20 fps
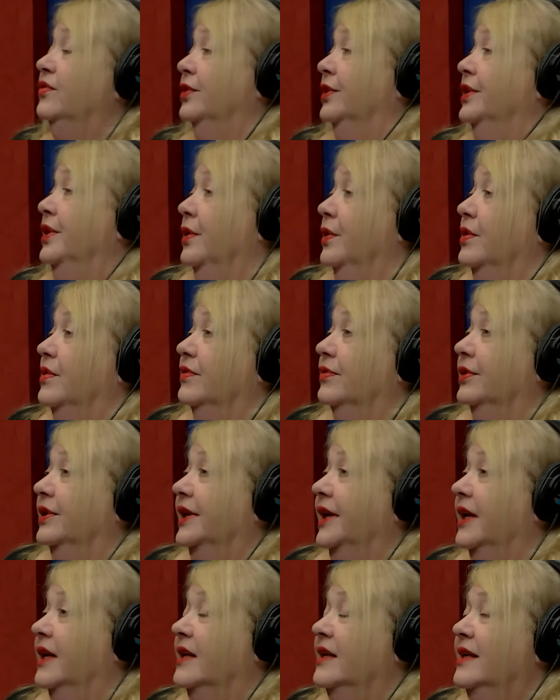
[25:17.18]
and over
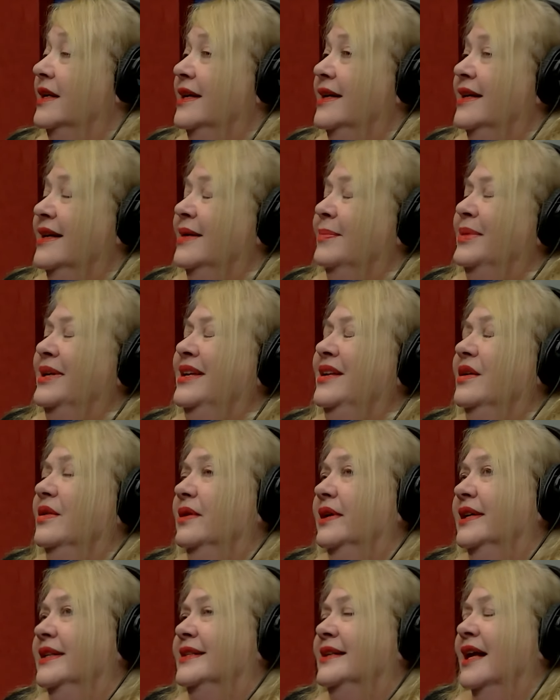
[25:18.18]
again but you
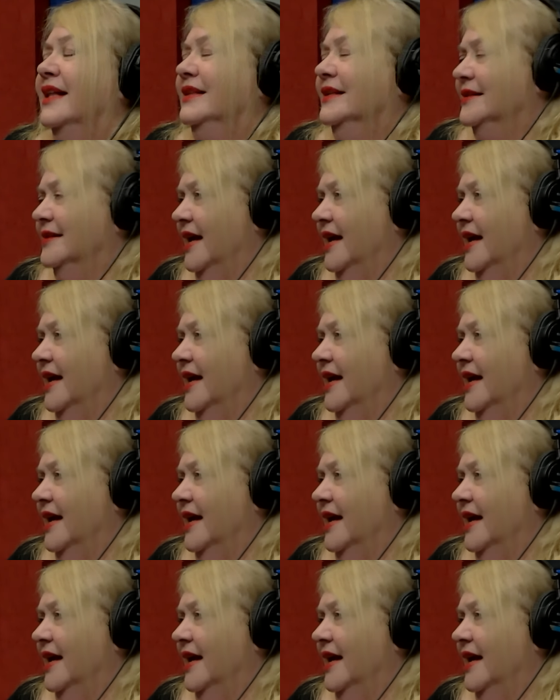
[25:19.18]
know it's not the